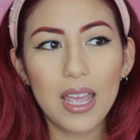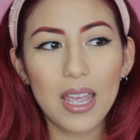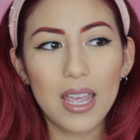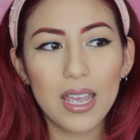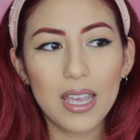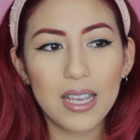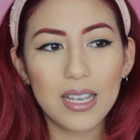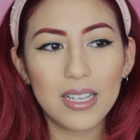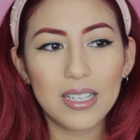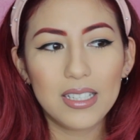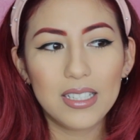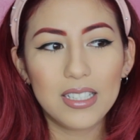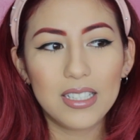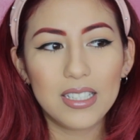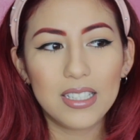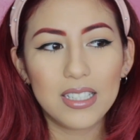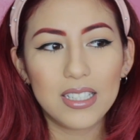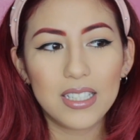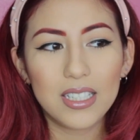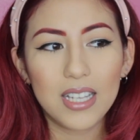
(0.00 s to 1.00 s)

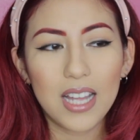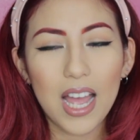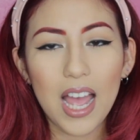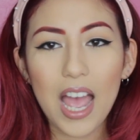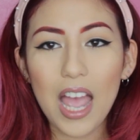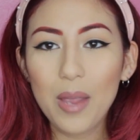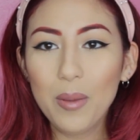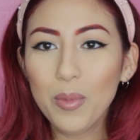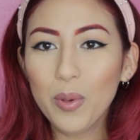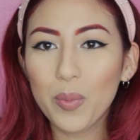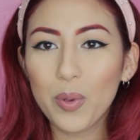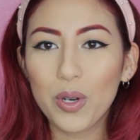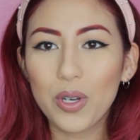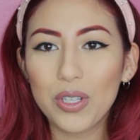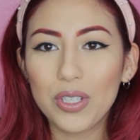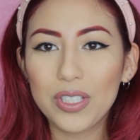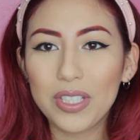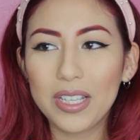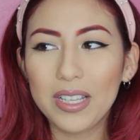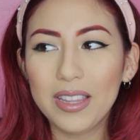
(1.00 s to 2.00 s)
And I'm a
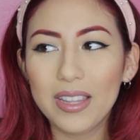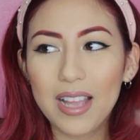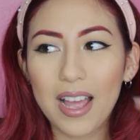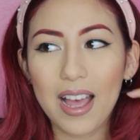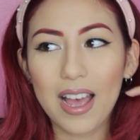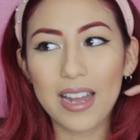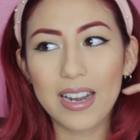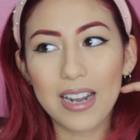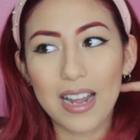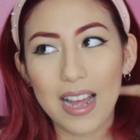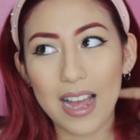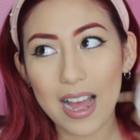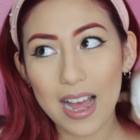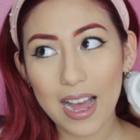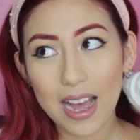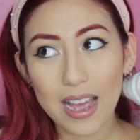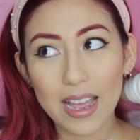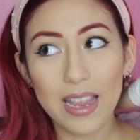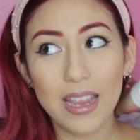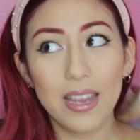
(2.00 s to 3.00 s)
person that
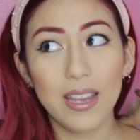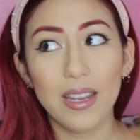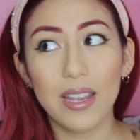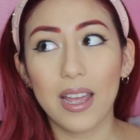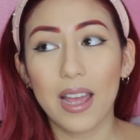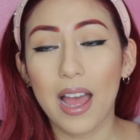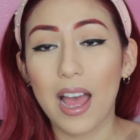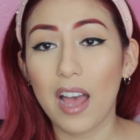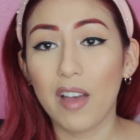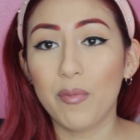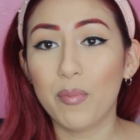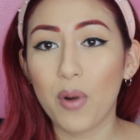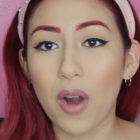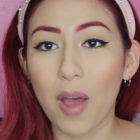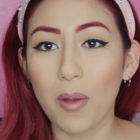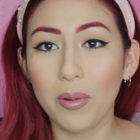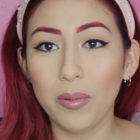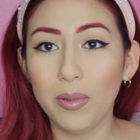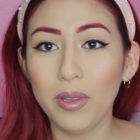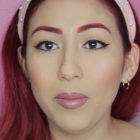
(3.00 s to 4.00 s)
I have
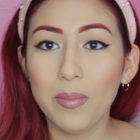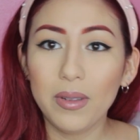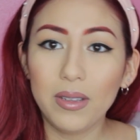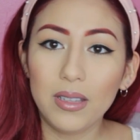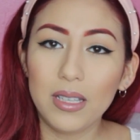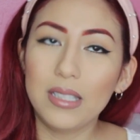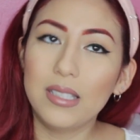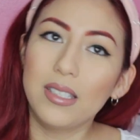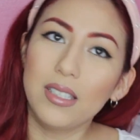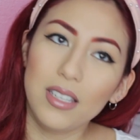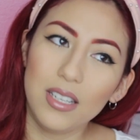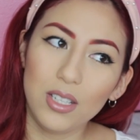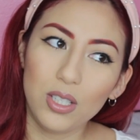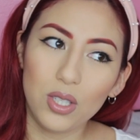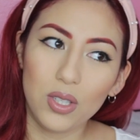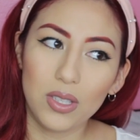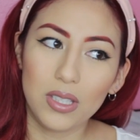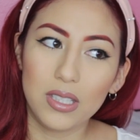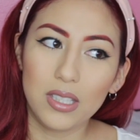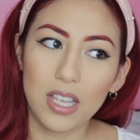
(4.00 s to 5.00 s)
probably been listening
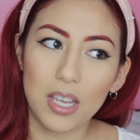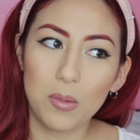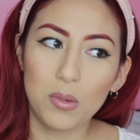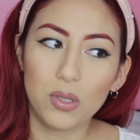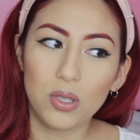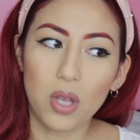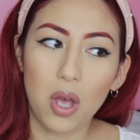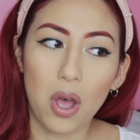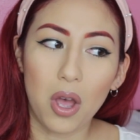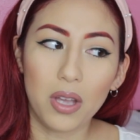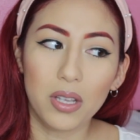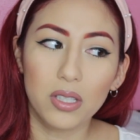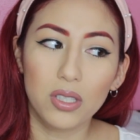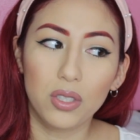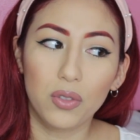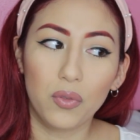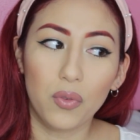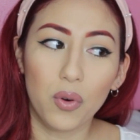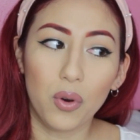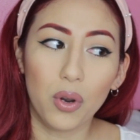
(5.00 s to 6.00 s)
to the same
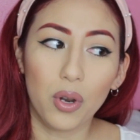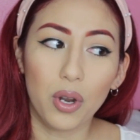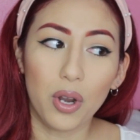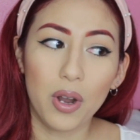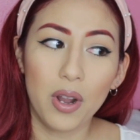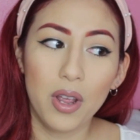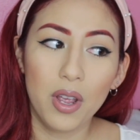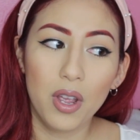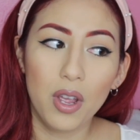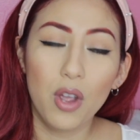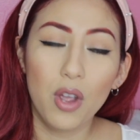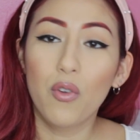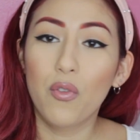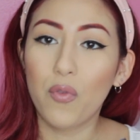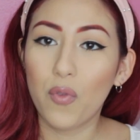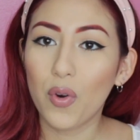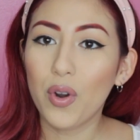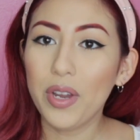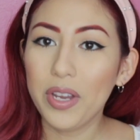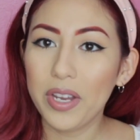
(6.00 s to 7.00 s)
songs for
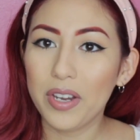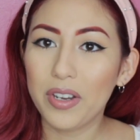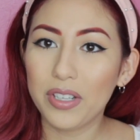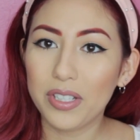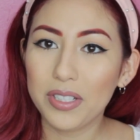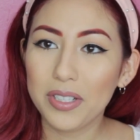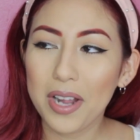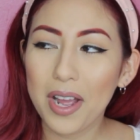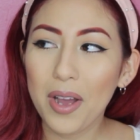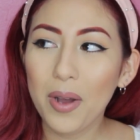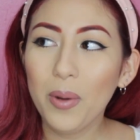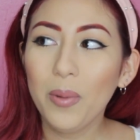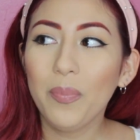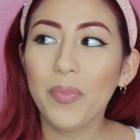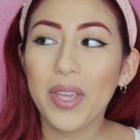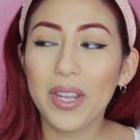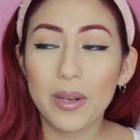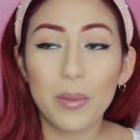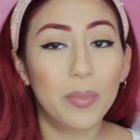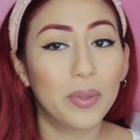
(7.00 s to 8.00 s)
4 years now
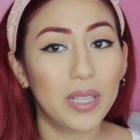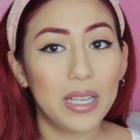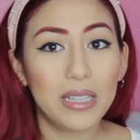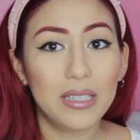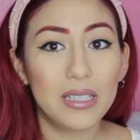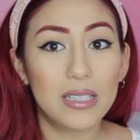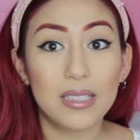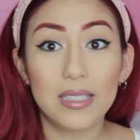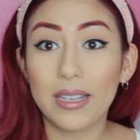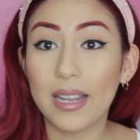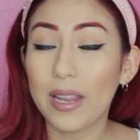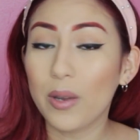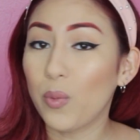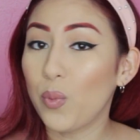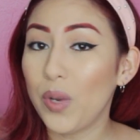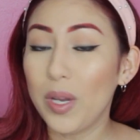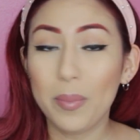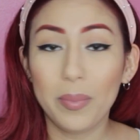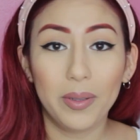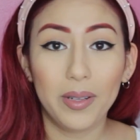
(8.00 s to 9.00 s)
in a playlist that I
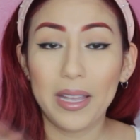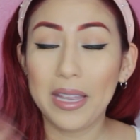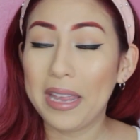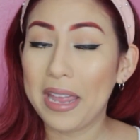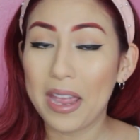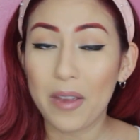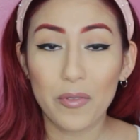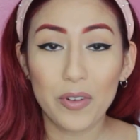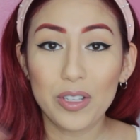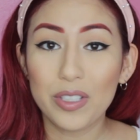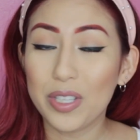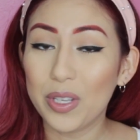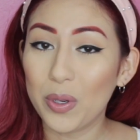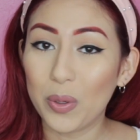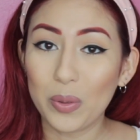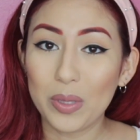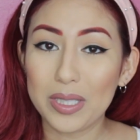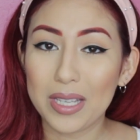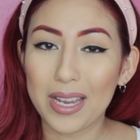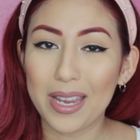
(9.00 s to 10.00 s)
replay every
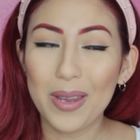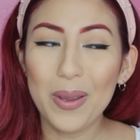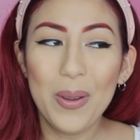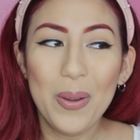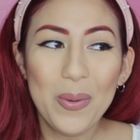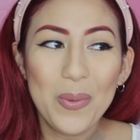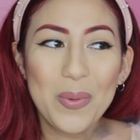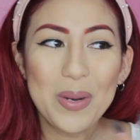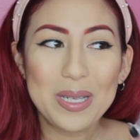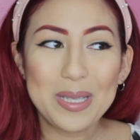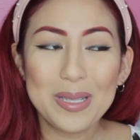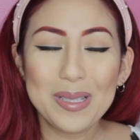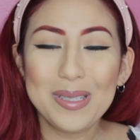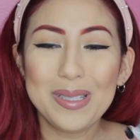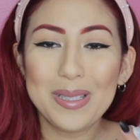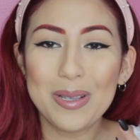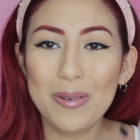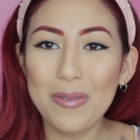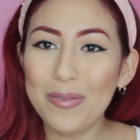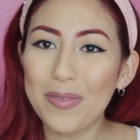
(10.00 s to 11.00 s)
single day, which is
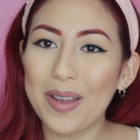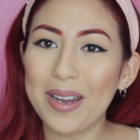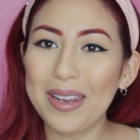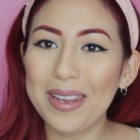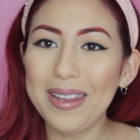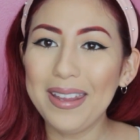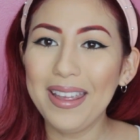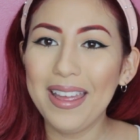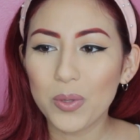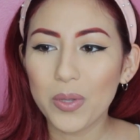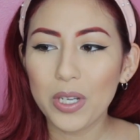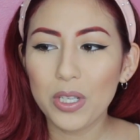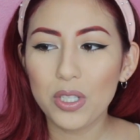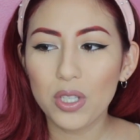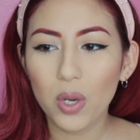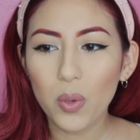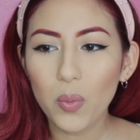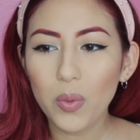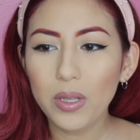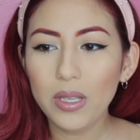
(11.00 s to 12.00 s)
so funny. So I
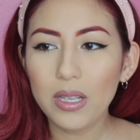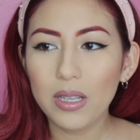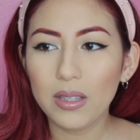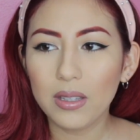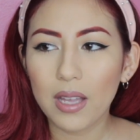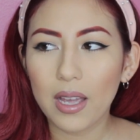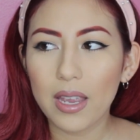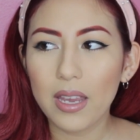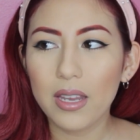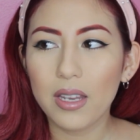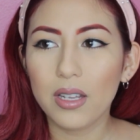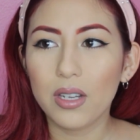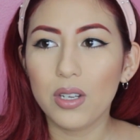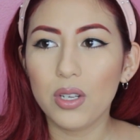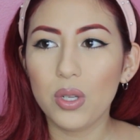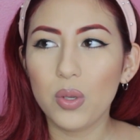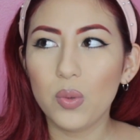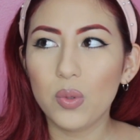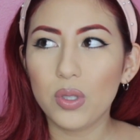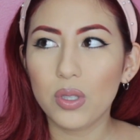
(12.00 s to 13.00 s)
don't really like
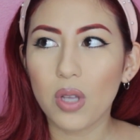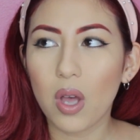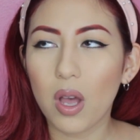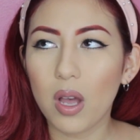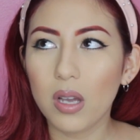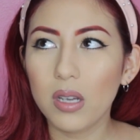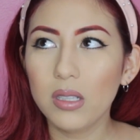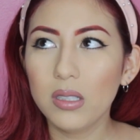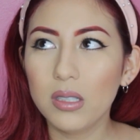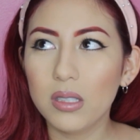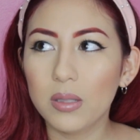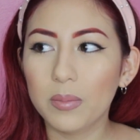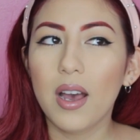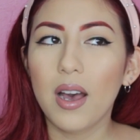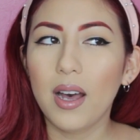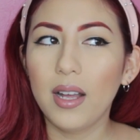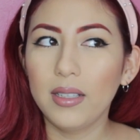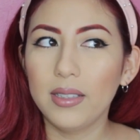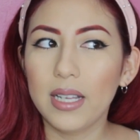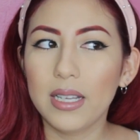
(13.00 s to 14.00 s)
new songs
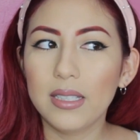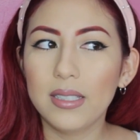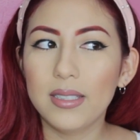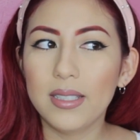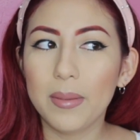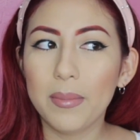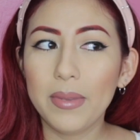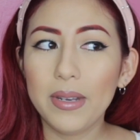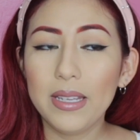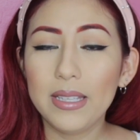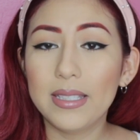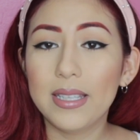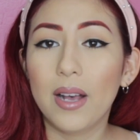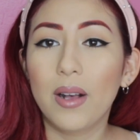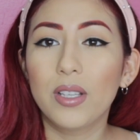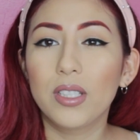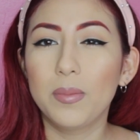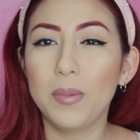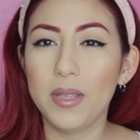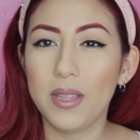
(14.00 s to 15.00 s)
unless somebody
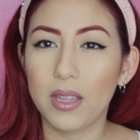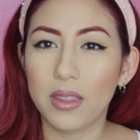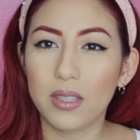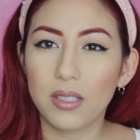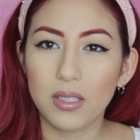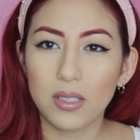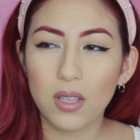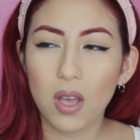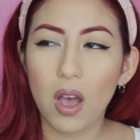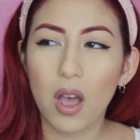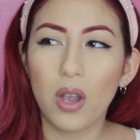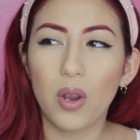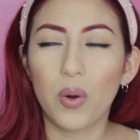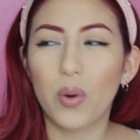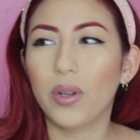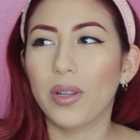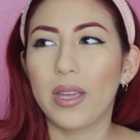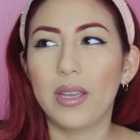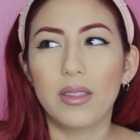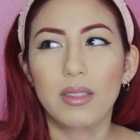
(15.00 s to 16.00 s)
tells me that the song
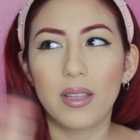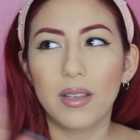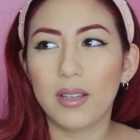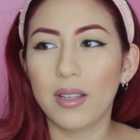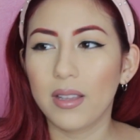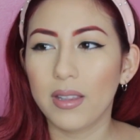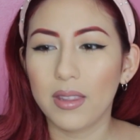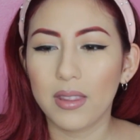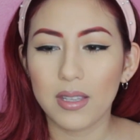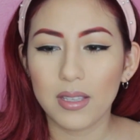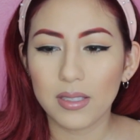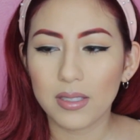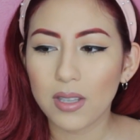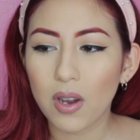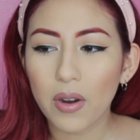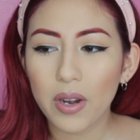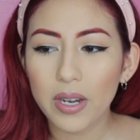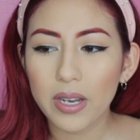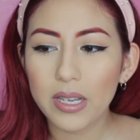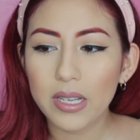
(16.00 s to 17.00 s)
or like this
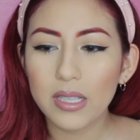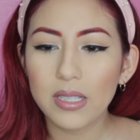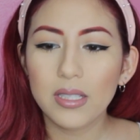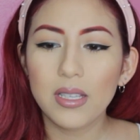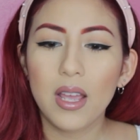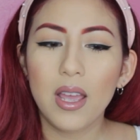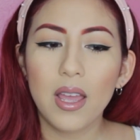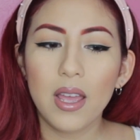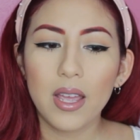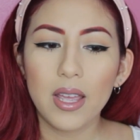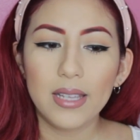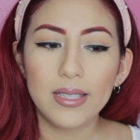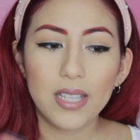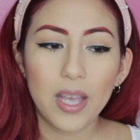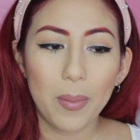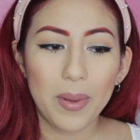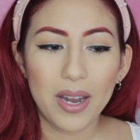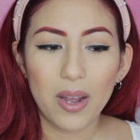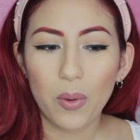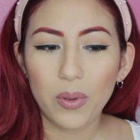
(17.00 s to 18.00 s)
artist is
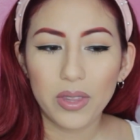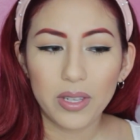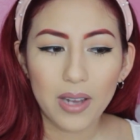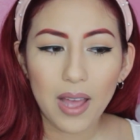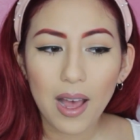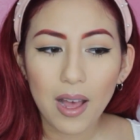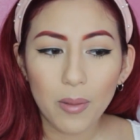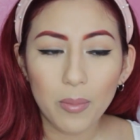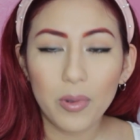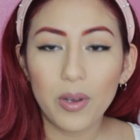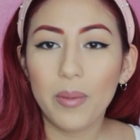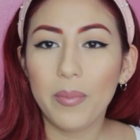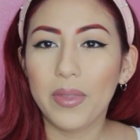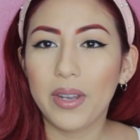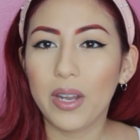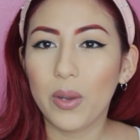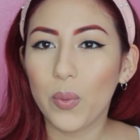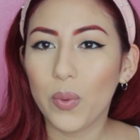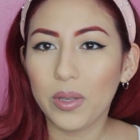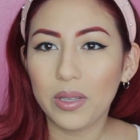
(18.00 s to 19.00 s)
coming out with an album
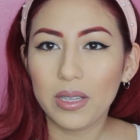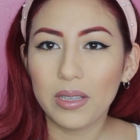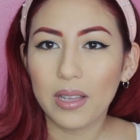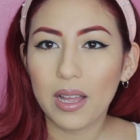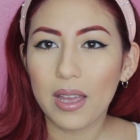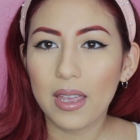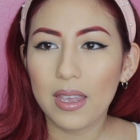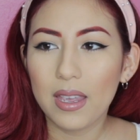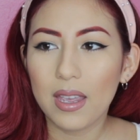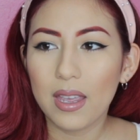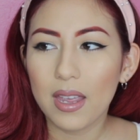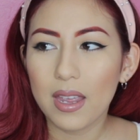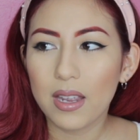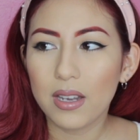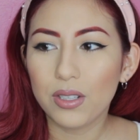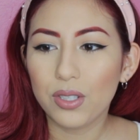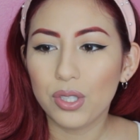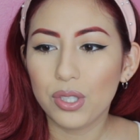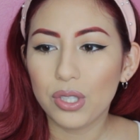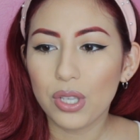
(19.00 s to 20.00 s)
that I really like.
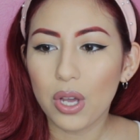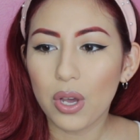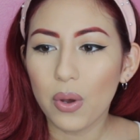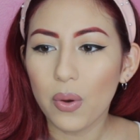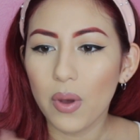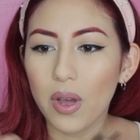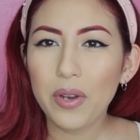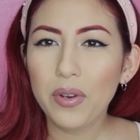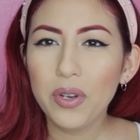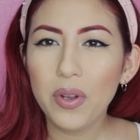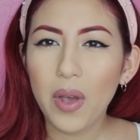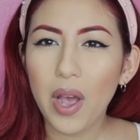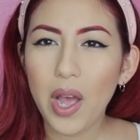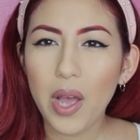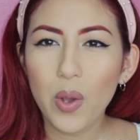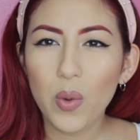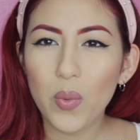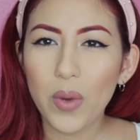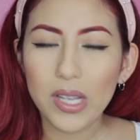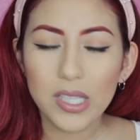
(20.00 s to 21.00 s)
And so I don't know
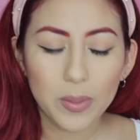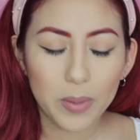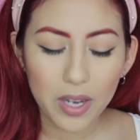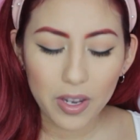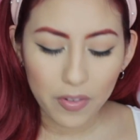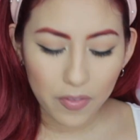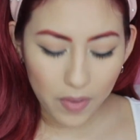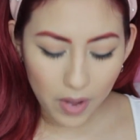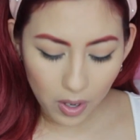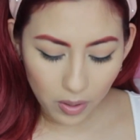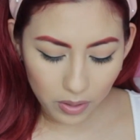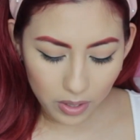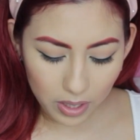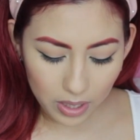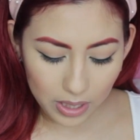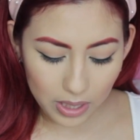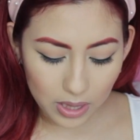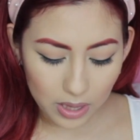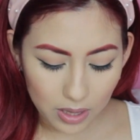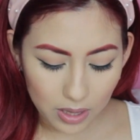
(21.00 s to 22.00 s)
how it was, but I found
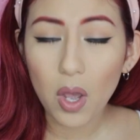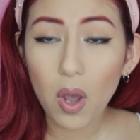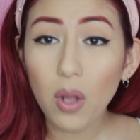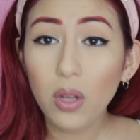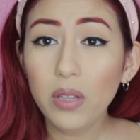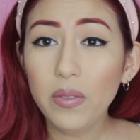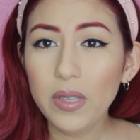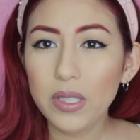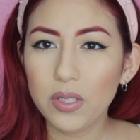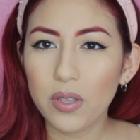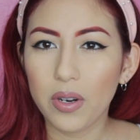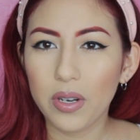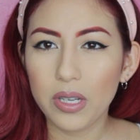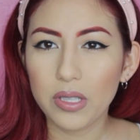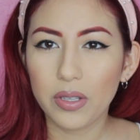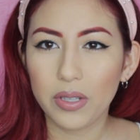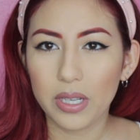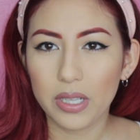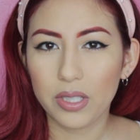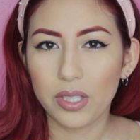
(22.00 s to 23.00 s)
all of these
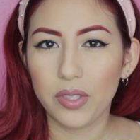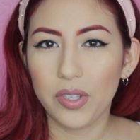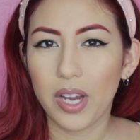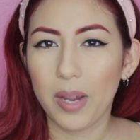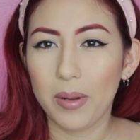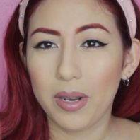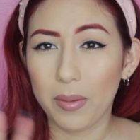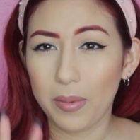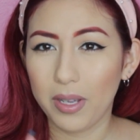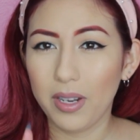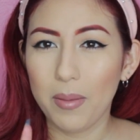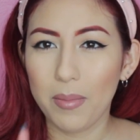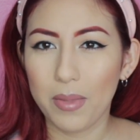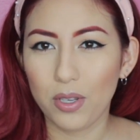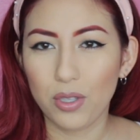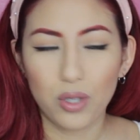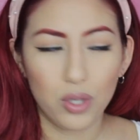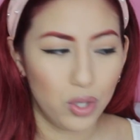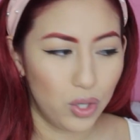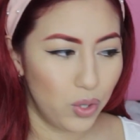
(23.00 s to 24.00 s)
artists on Instagram, and I'm going to
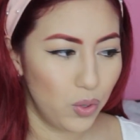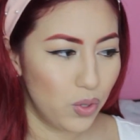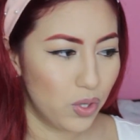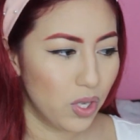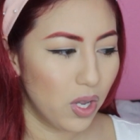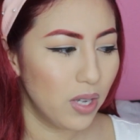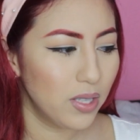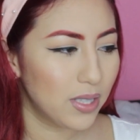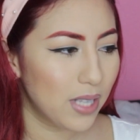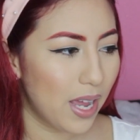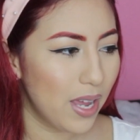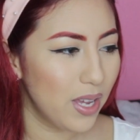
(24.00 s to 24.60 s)
mention 2 songs.